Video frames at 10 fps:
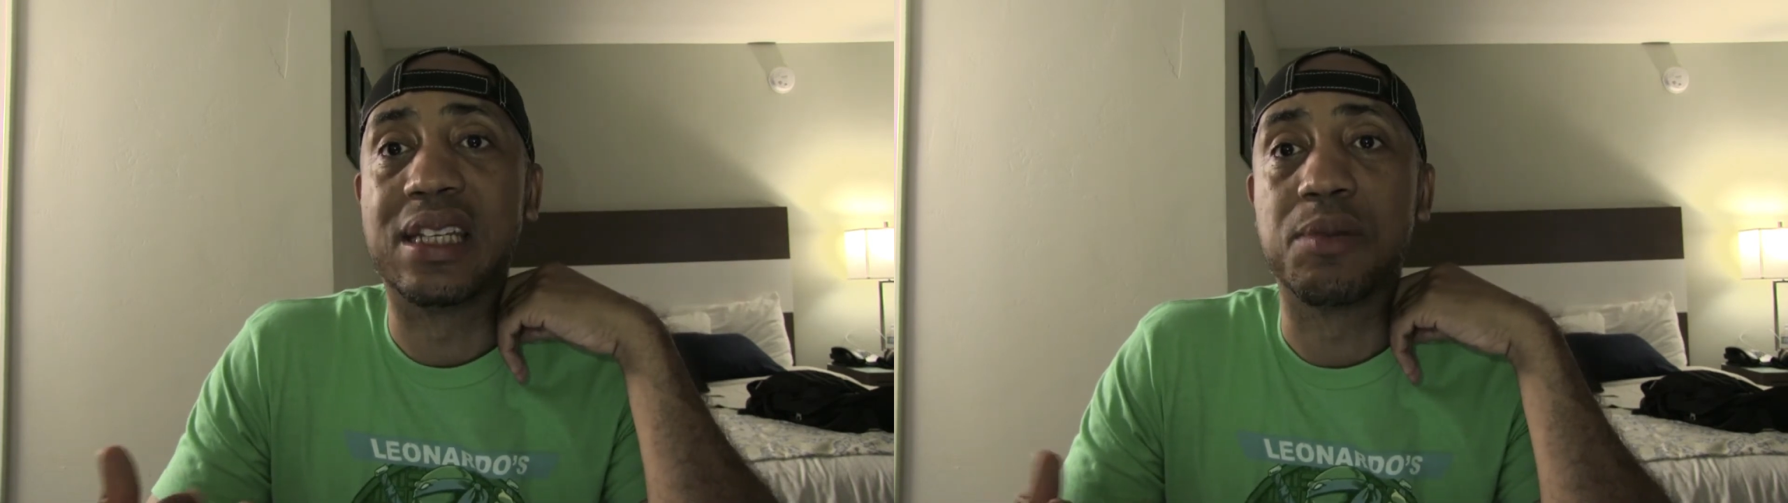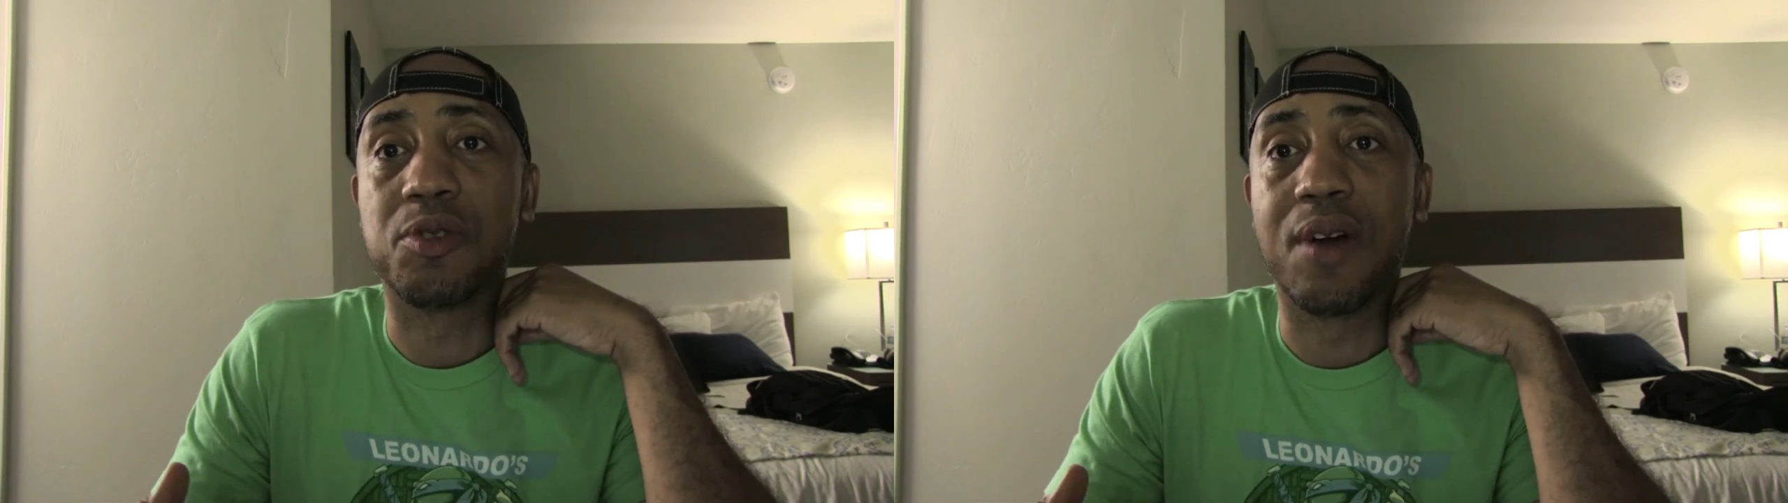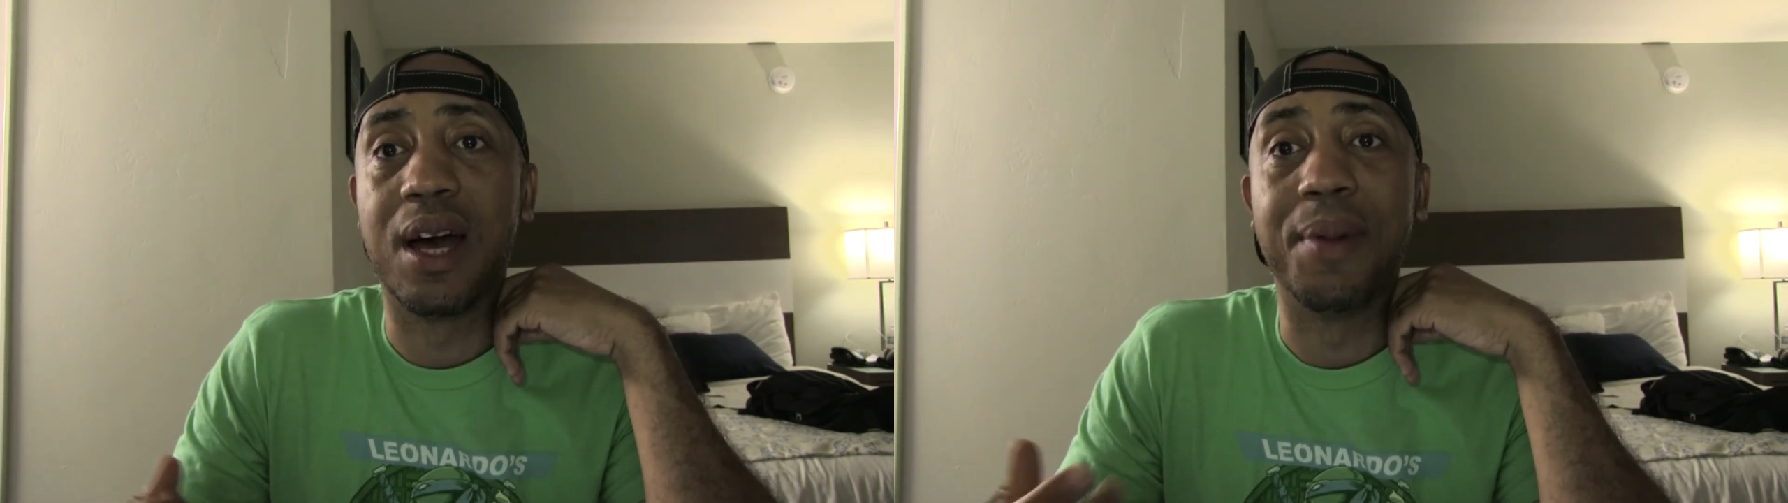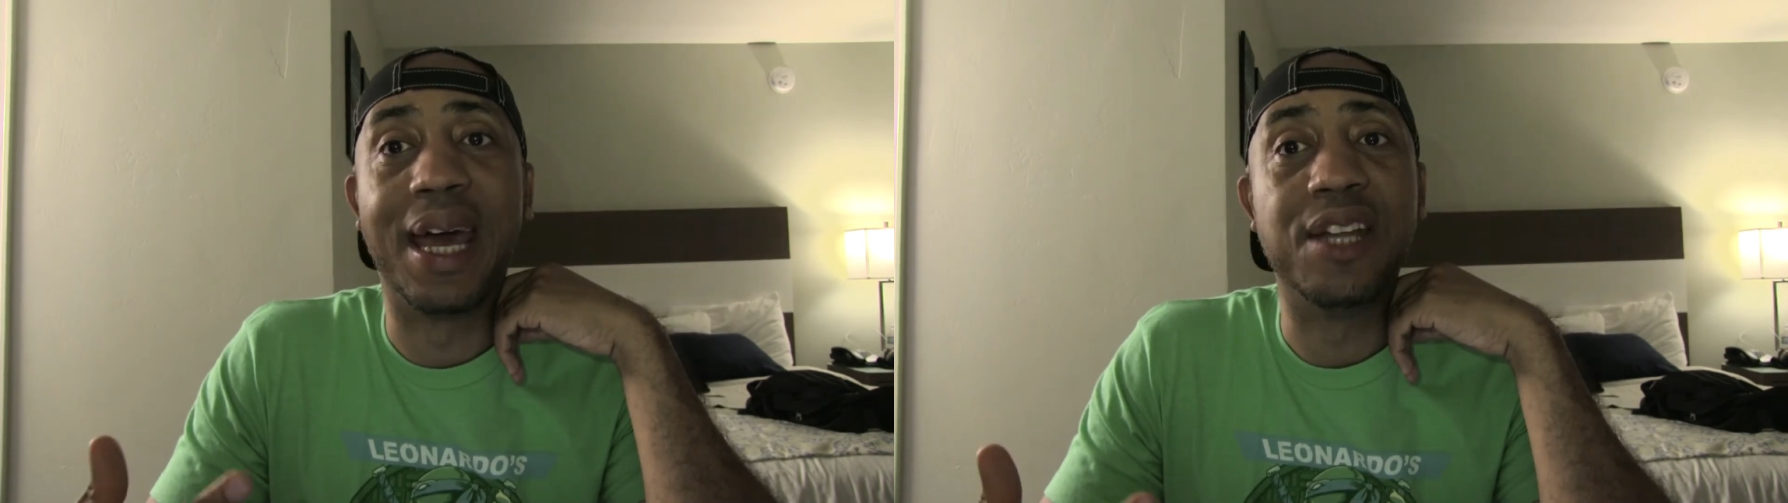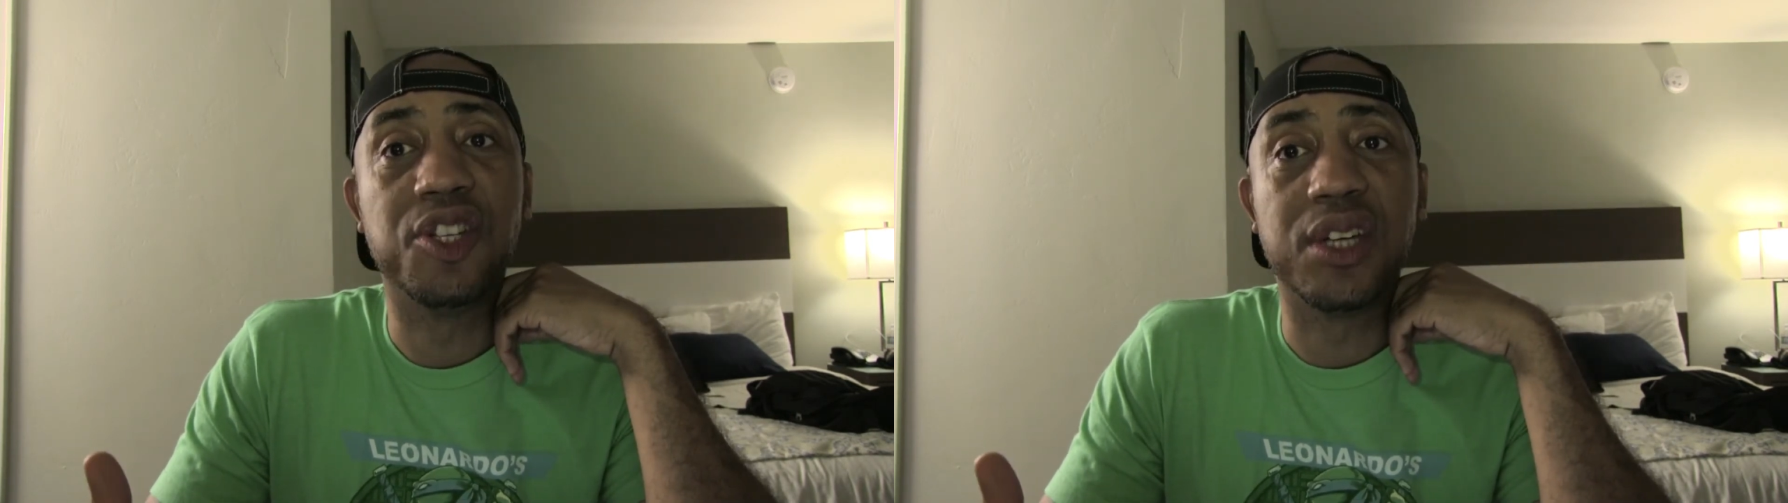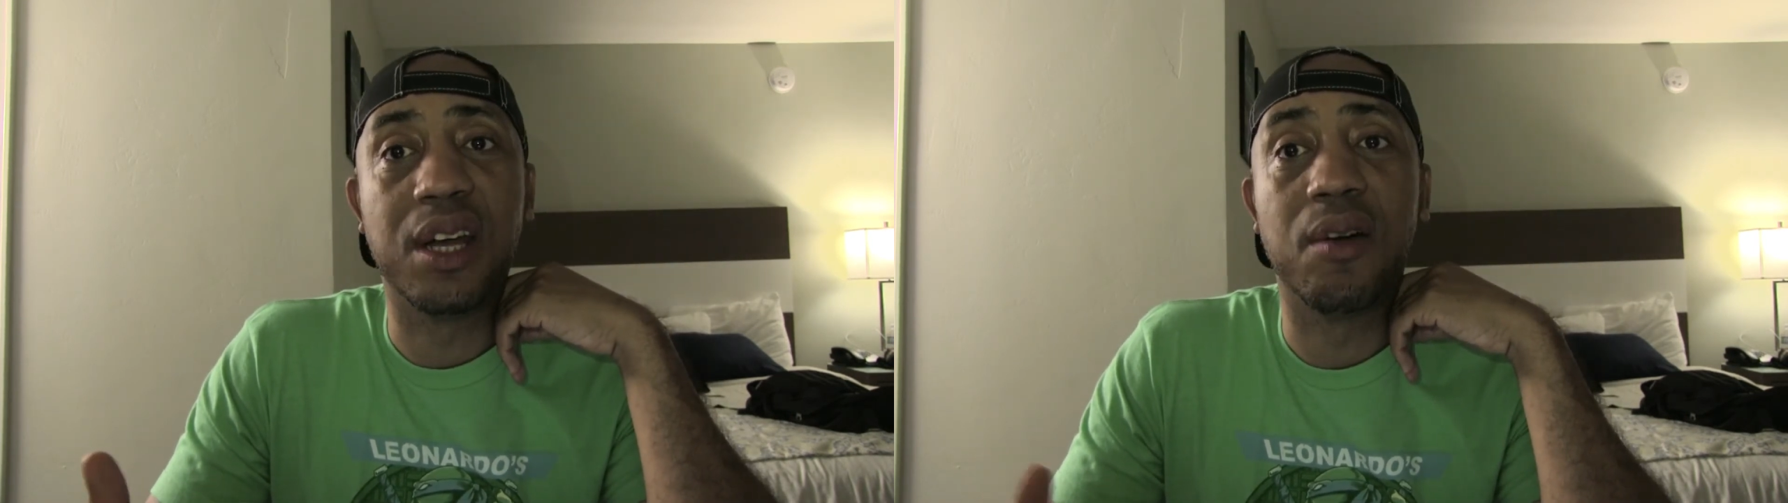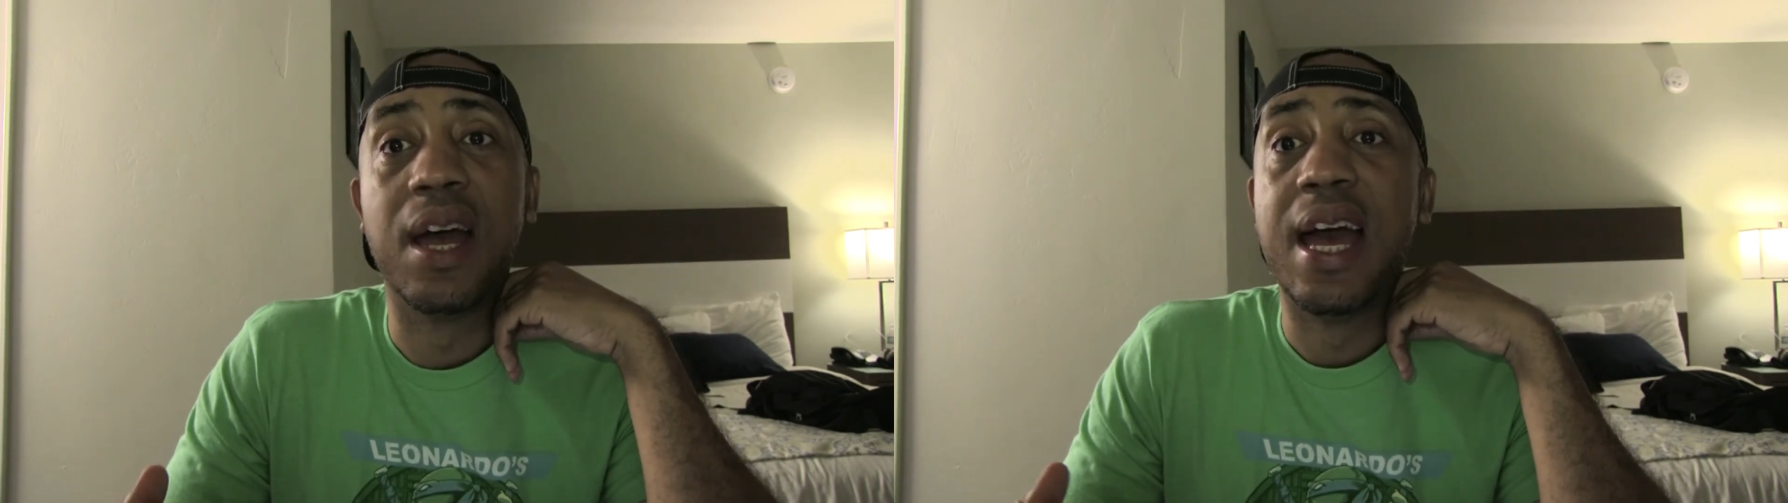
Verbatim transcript: subscribe, and share.